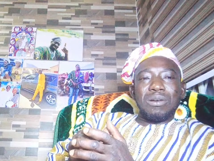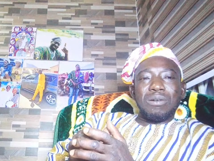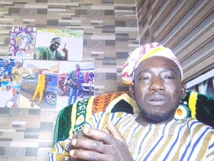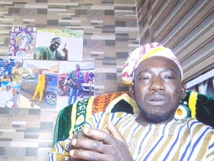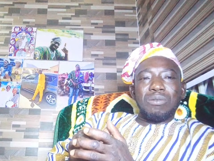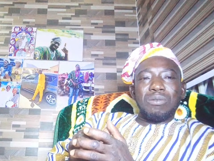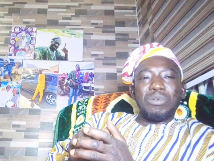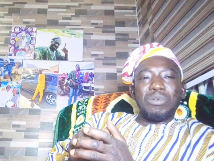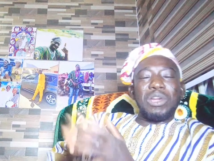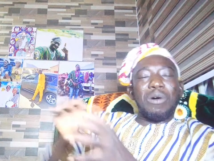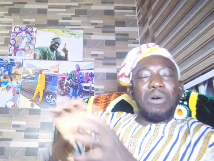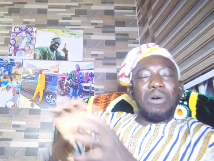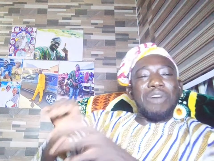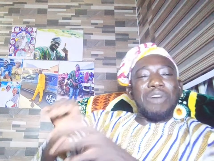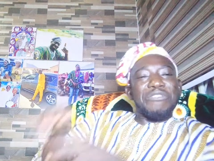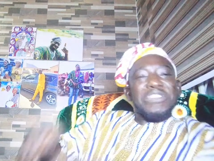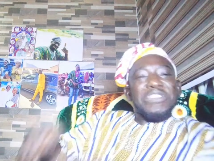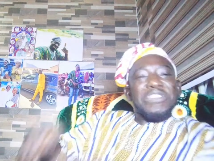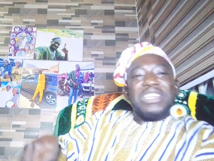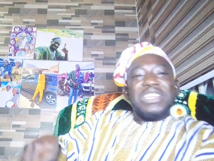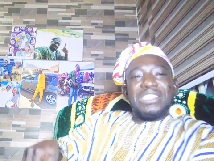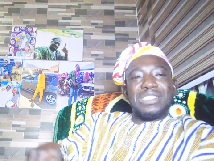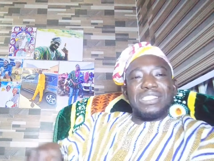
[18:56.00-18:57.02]
with our
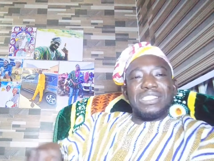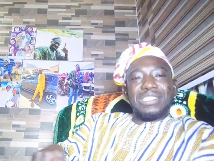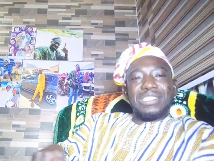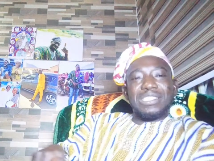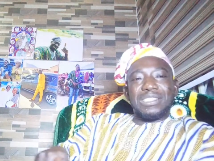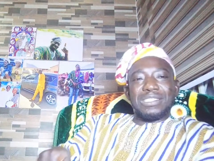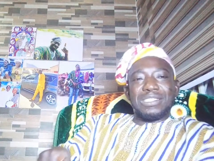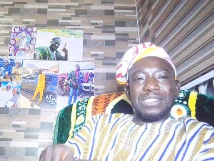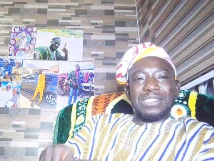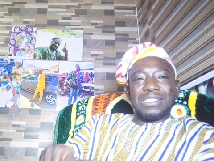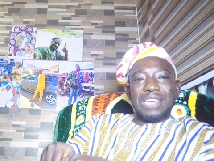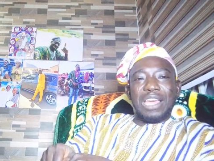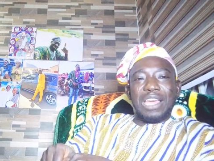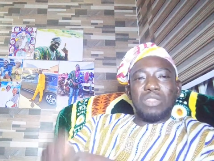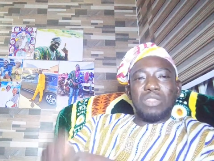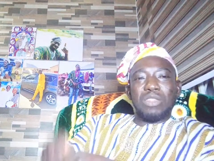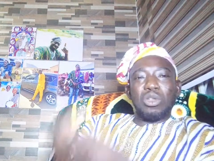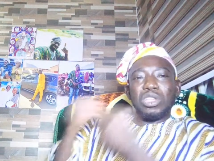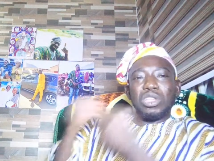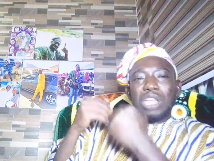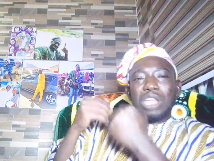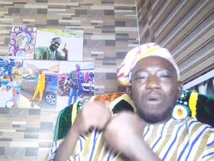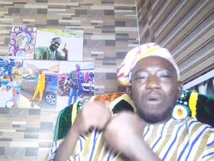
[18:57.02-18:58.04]
feet and
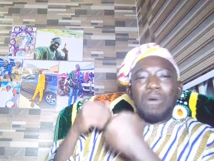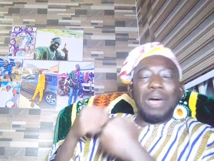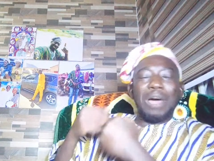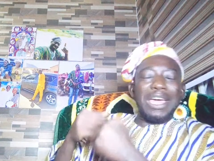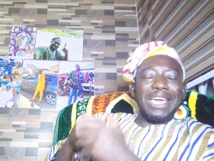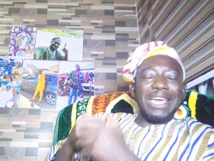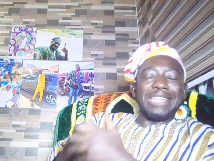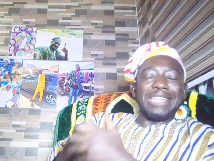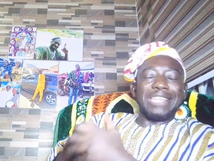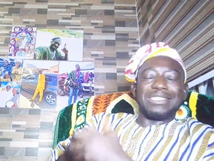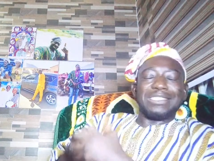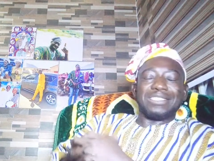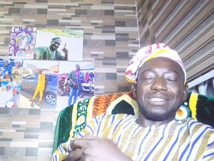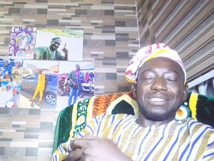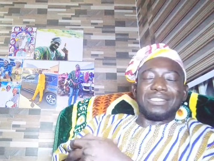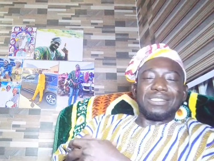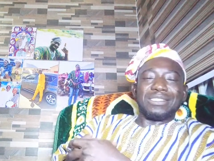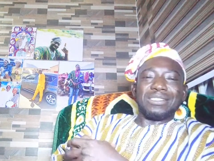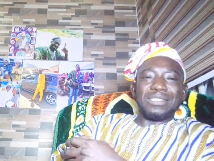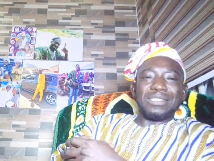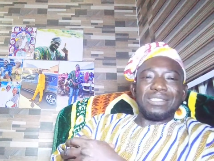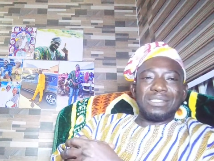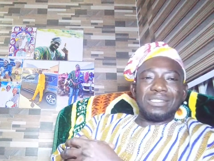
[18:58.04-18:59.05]
not our
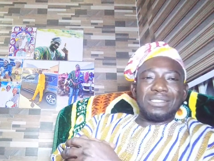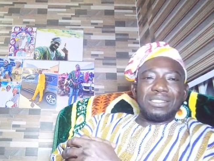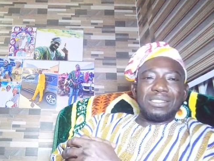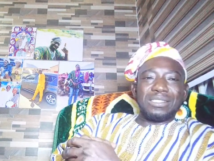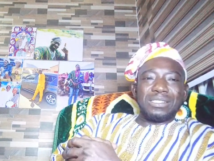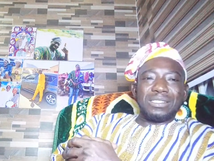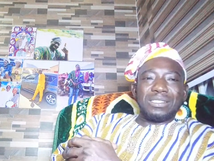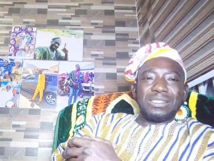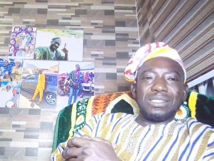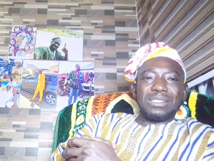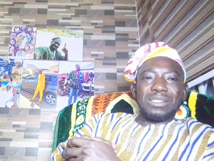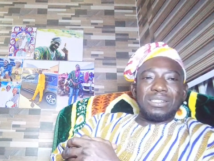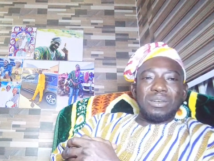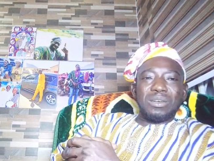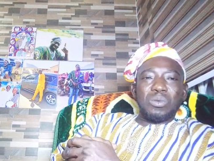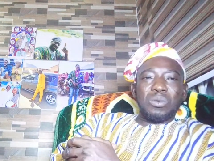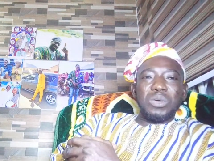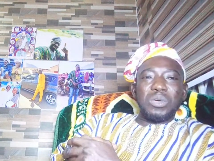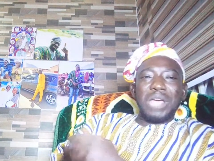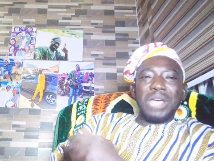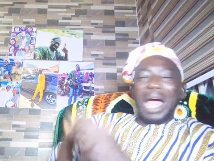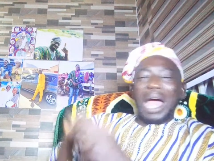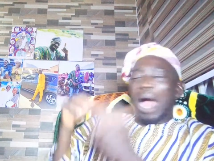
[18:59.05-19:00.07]
heads.
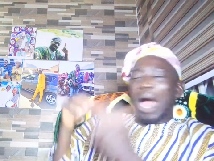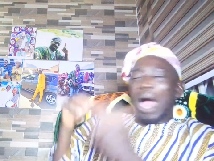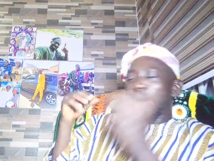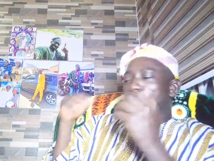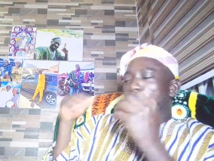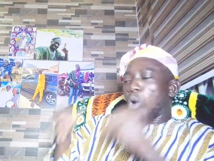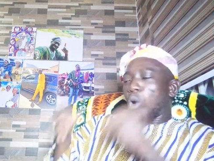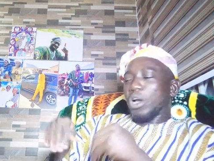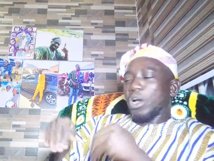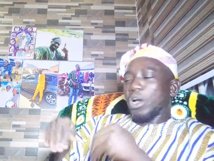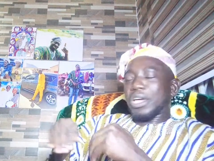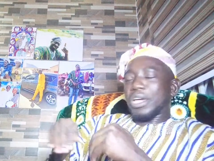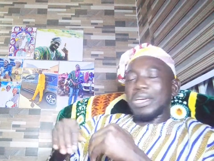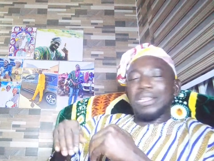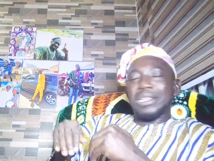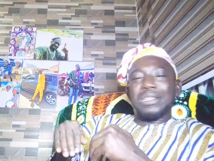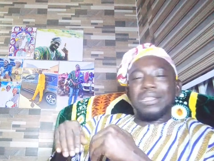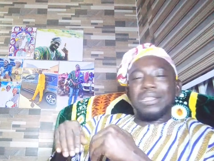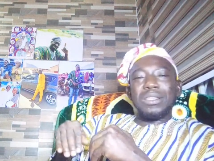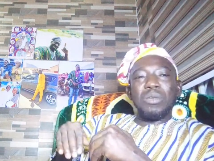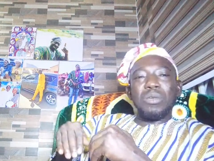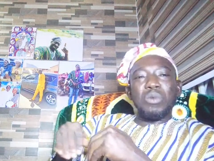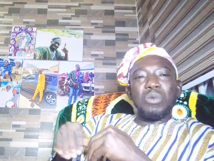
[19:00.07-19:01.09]
We are
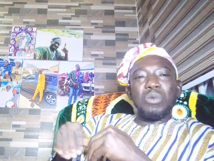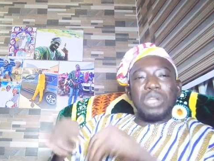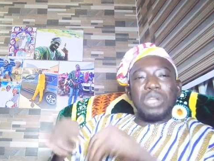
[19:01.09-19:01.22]
walking with